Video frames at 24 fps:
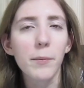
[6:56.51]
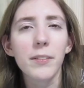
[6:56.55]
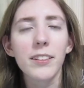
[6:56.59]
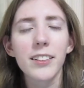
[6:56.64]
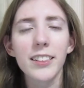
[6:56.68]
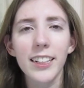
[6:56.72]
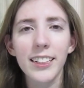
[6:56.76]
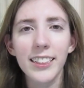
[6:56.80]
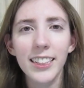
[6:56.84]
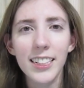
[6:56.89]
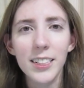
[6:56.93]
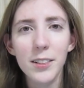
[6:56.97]

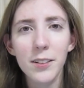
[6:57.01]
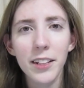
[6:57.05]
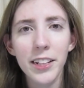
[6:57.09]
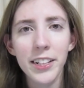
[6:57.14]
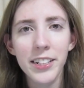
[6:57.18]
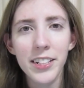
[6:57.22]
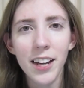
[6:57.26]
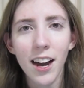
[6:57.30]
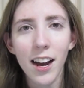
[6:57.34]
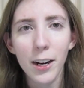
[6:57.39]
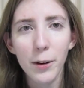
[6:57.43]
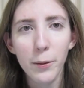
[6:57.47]
Because, like, that's what
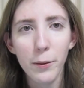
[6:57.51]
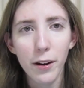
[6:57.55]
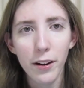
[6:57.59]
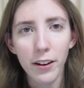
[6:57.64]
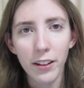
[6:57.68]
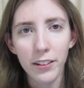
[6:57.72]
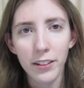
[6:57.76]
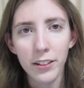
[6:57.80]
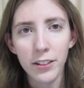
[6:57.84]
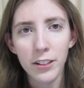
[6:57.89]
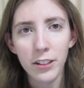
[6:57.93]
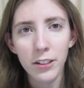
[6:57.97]
they talk about
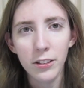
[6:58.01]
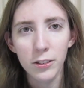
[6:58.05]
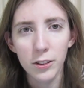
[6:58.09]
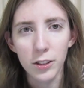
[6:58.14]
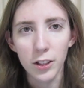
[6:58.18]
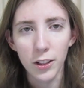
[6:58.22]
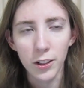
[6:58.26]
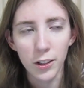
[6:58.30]
on the news.